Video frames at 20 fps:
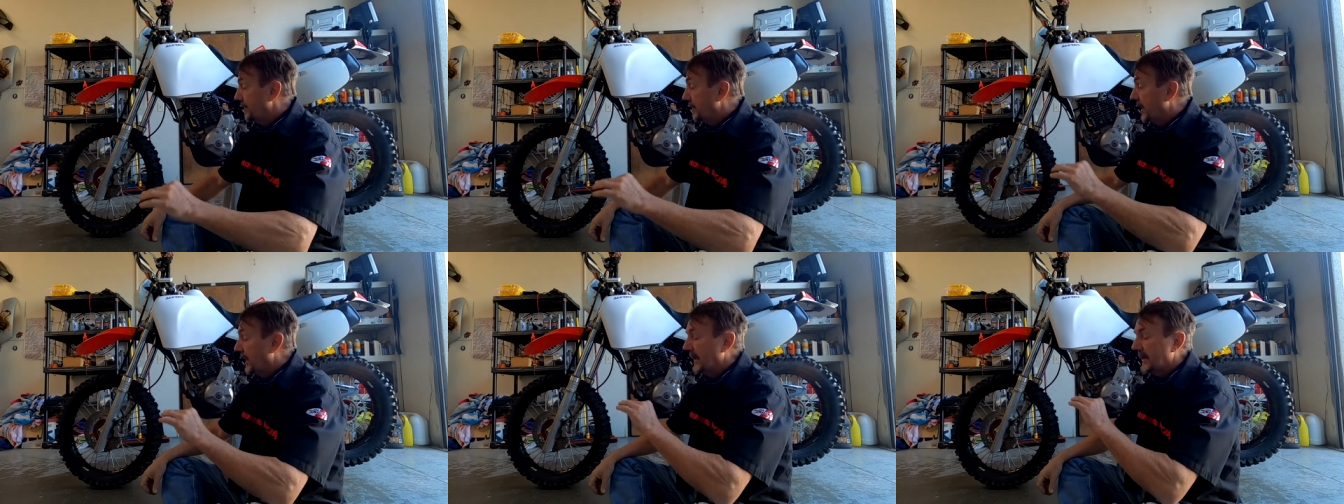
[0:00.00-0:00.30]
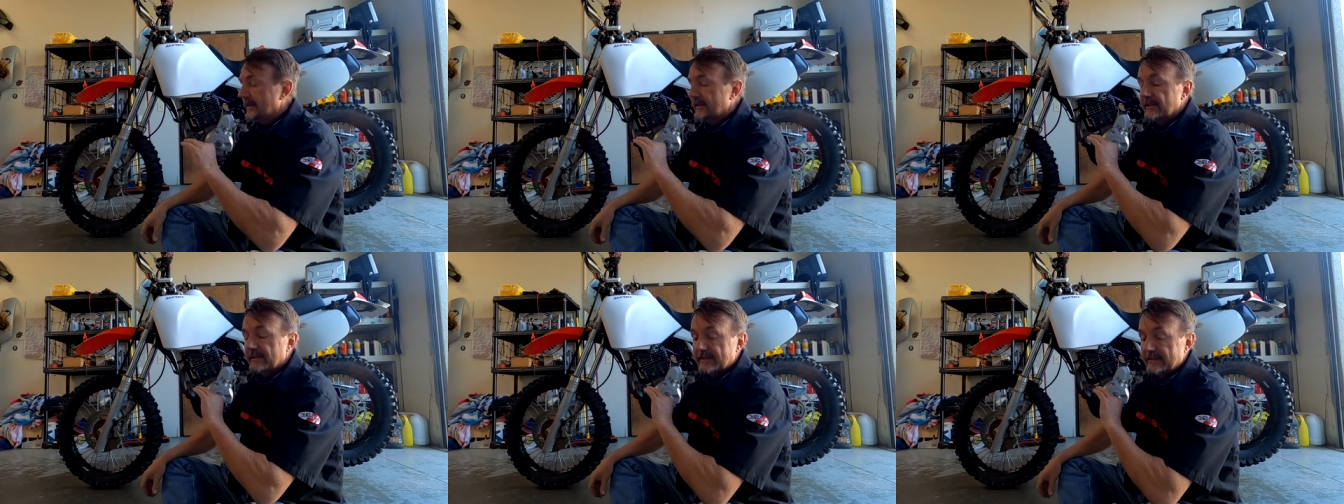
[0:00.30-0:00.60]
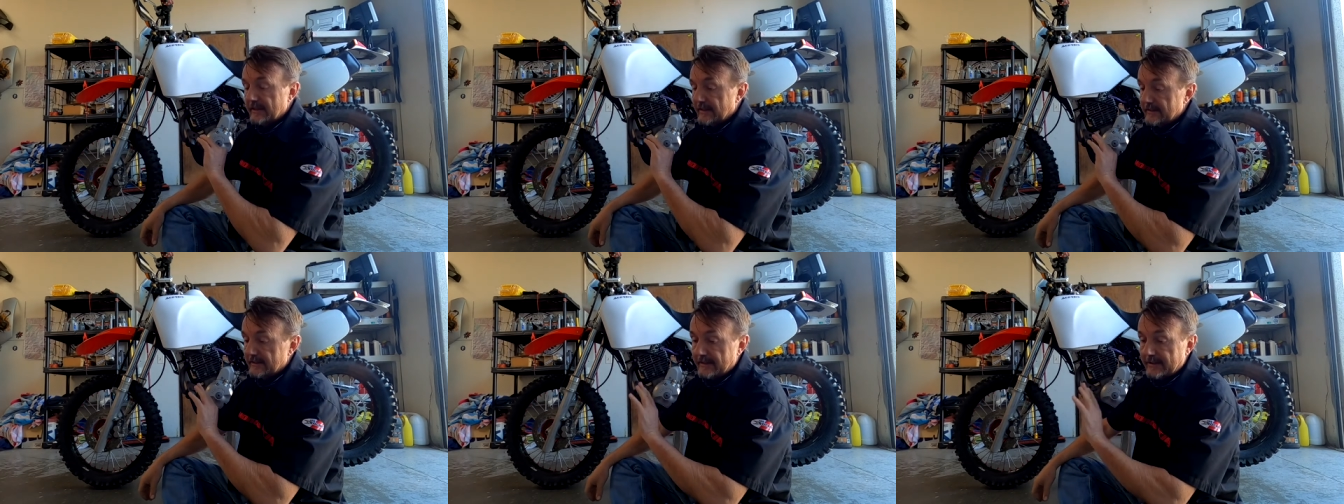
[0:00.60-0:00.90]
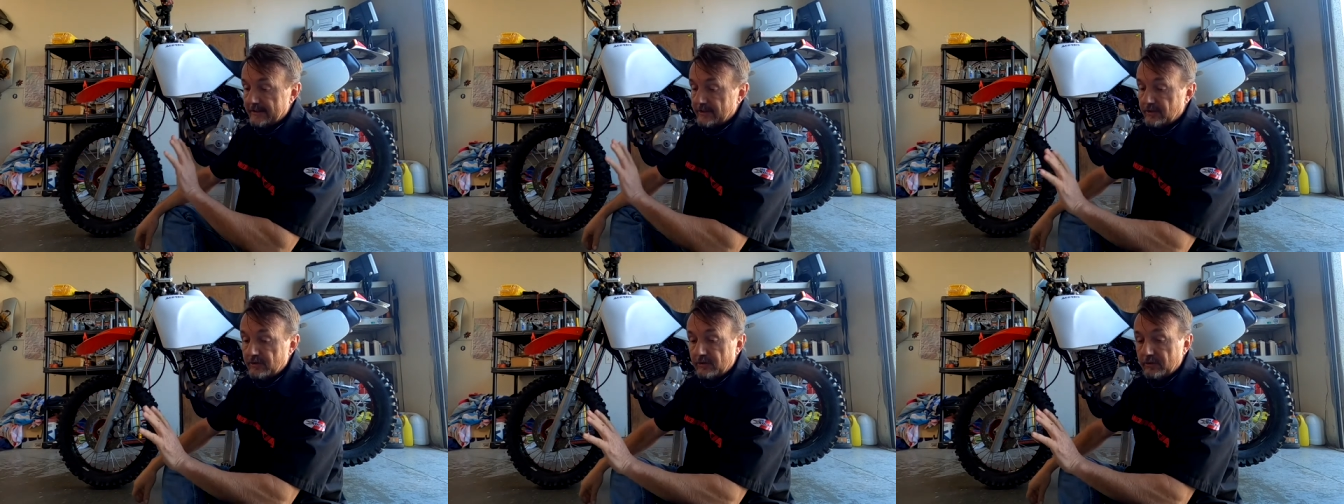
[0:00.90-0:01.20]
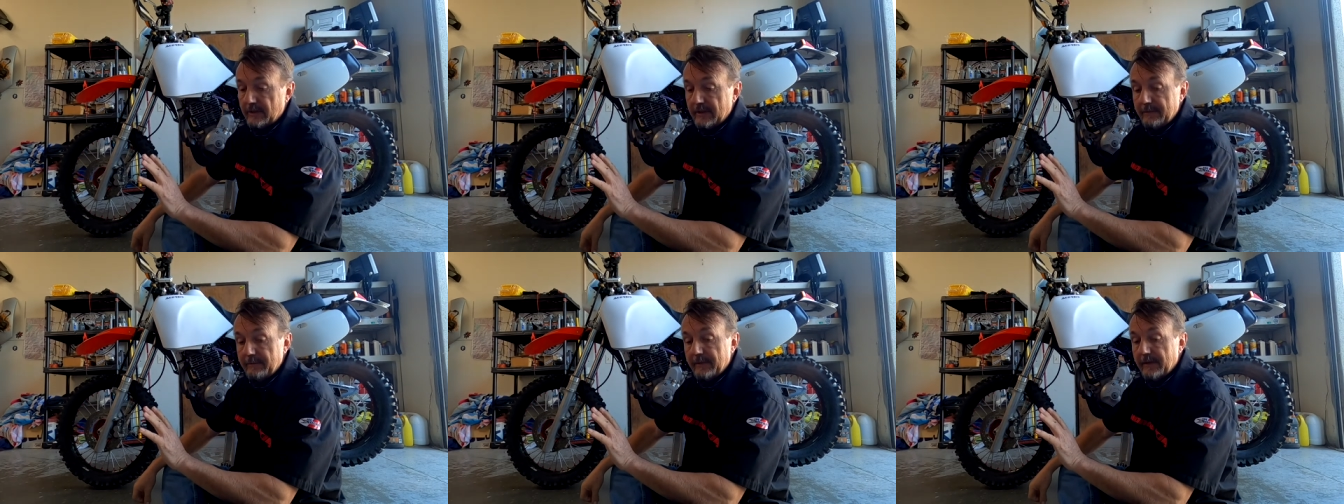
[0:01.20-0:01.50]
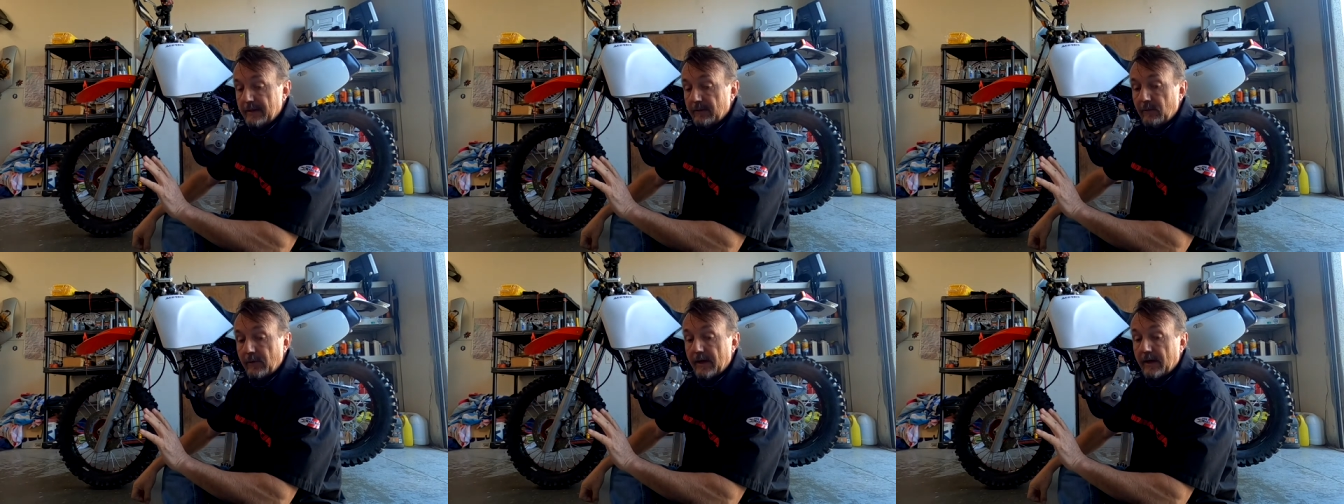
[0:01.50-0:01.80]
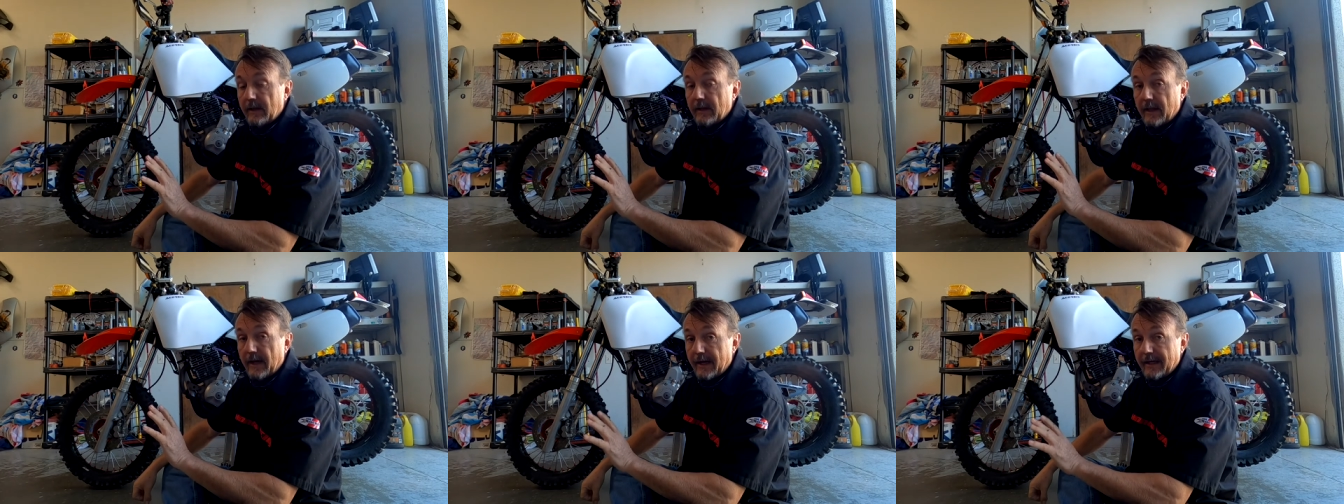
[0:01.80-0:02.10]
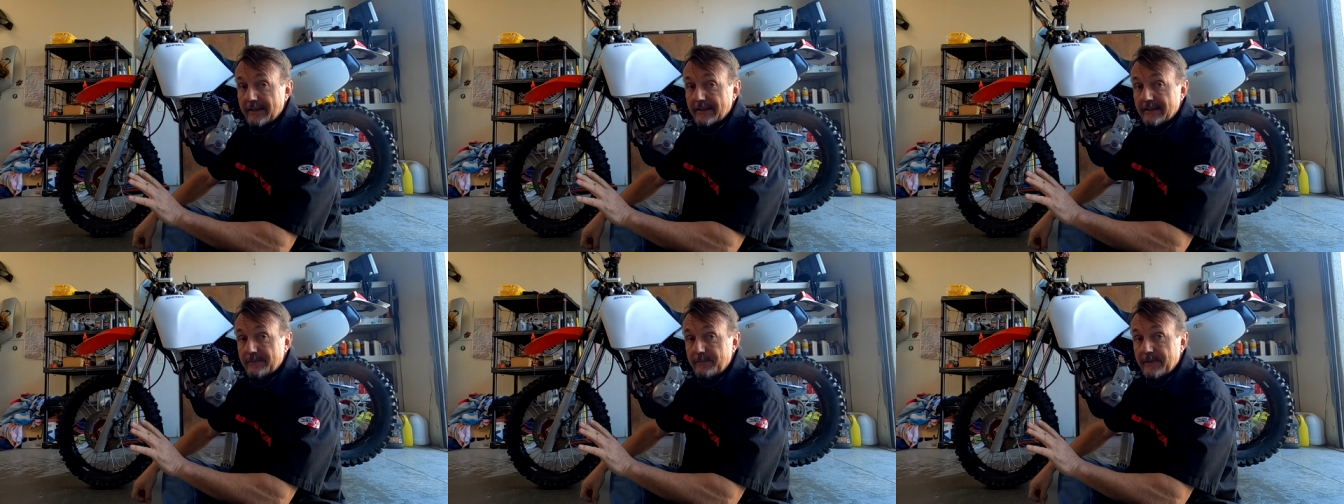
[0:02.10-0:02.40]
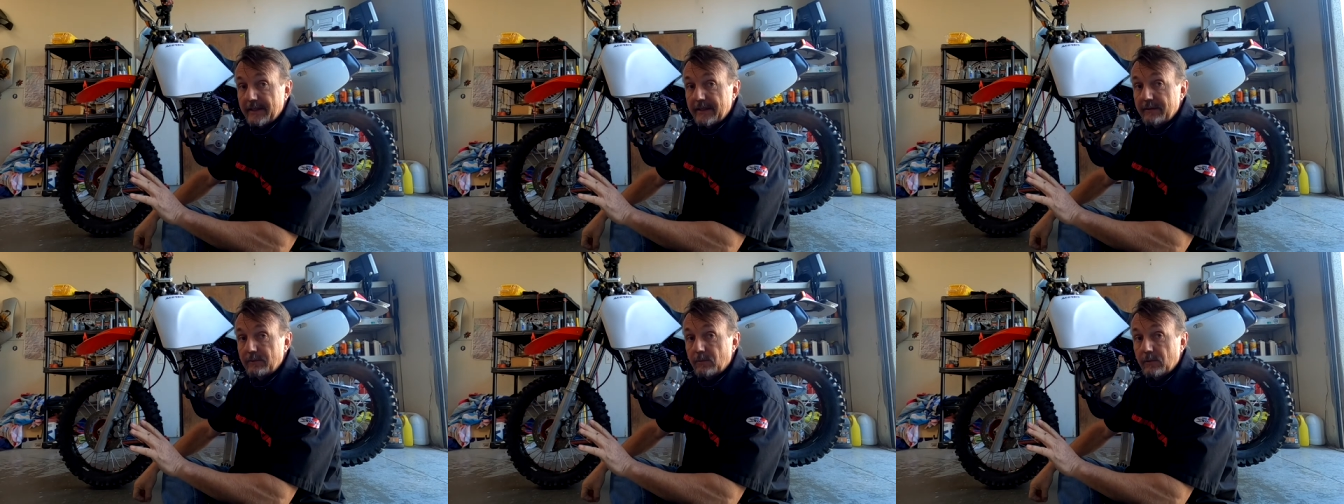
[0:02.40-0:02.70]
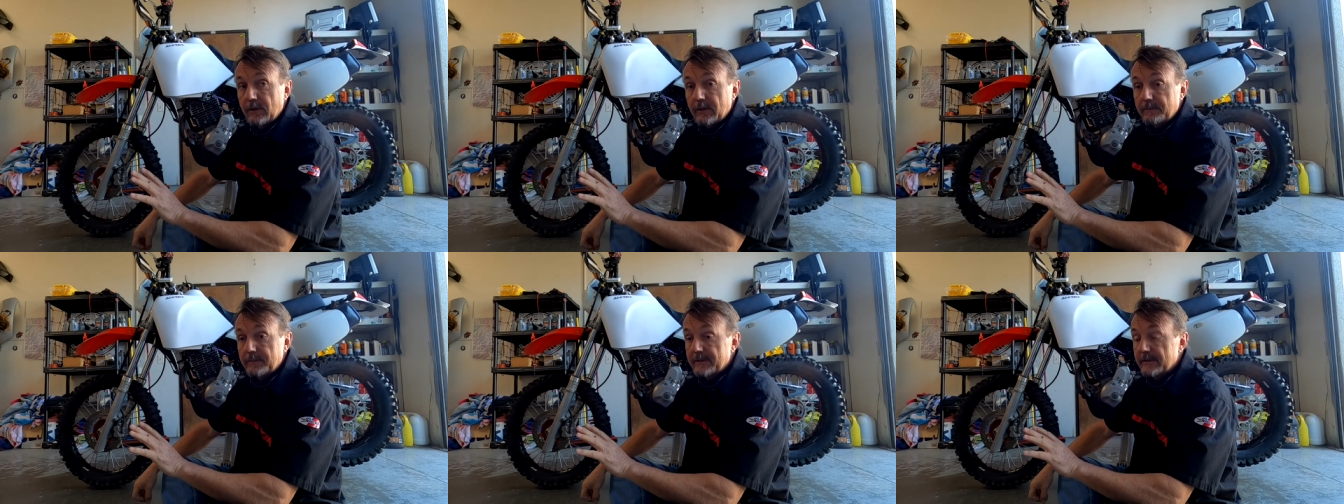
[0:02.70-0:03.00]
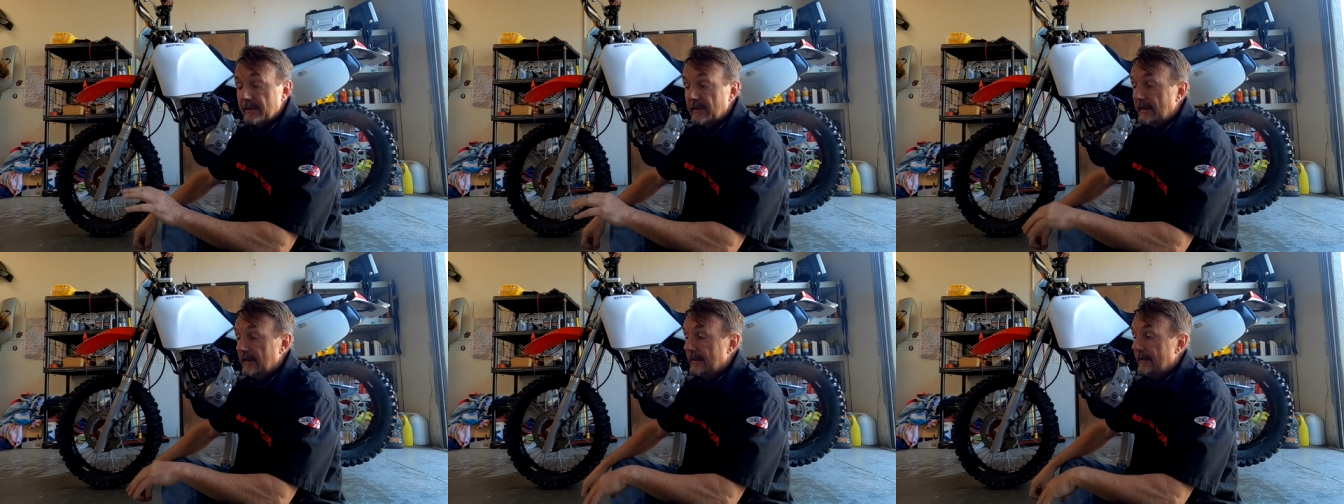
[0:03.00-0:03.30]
bike just does extremely well. High speed whoops,